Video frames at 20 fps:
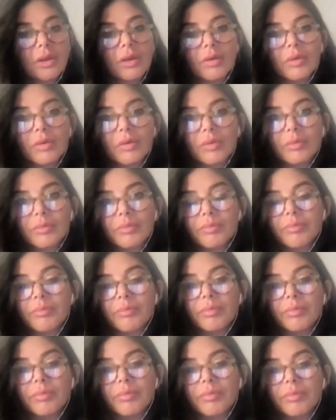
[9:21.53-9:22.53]
know
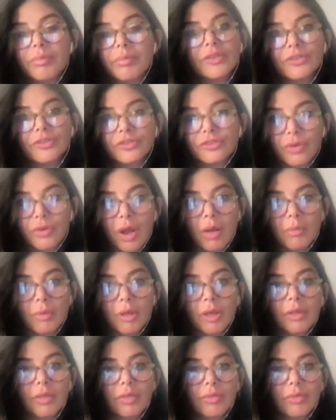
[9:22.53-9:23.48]
parents' trauma,